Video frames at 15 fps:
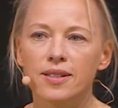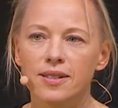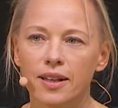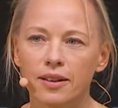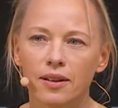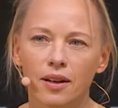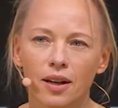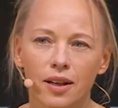
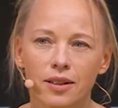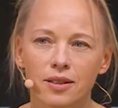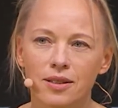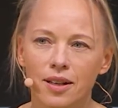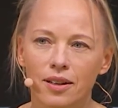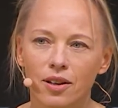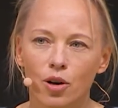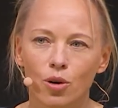satellites
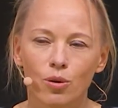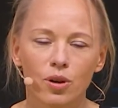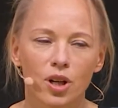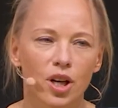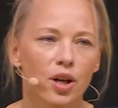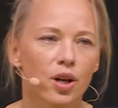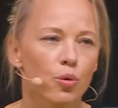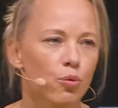that are
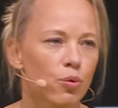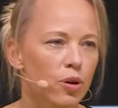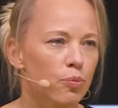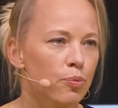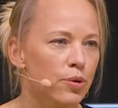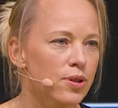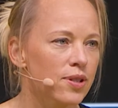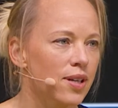only
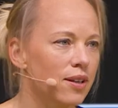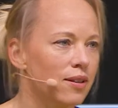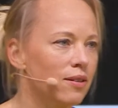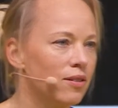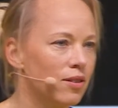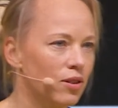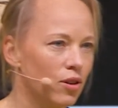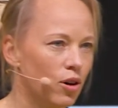1%
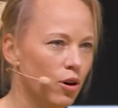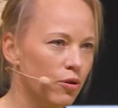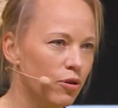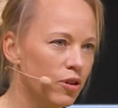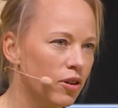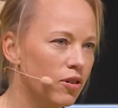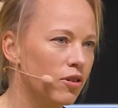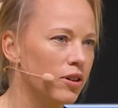of
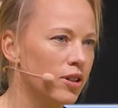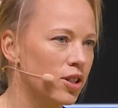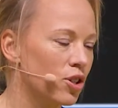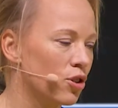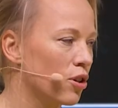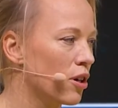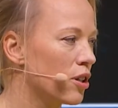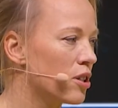the
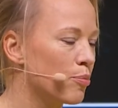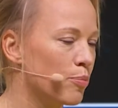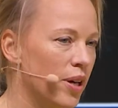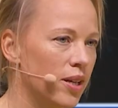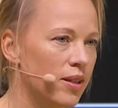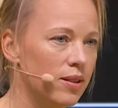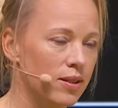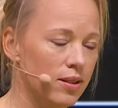traditional
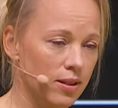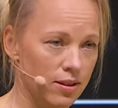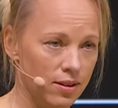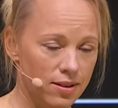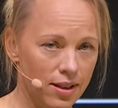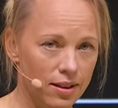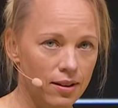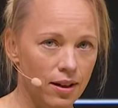space
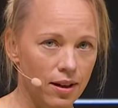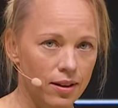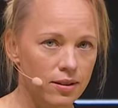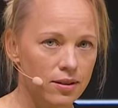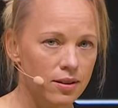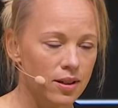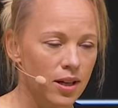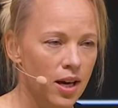
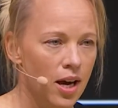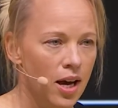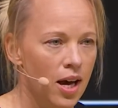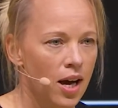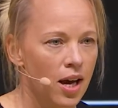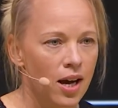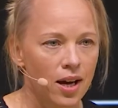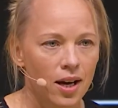satellites.
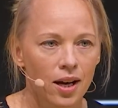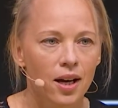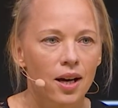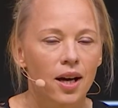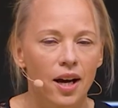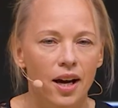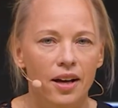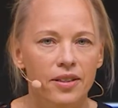
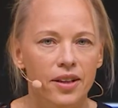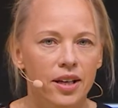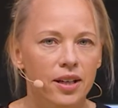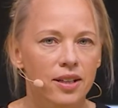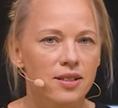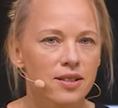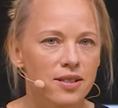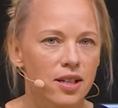And they
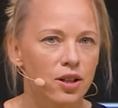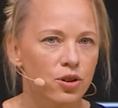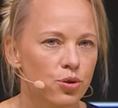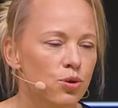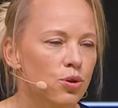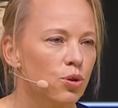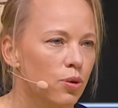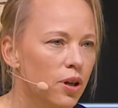can still
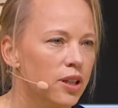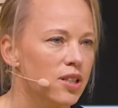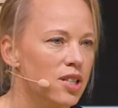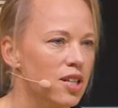do quite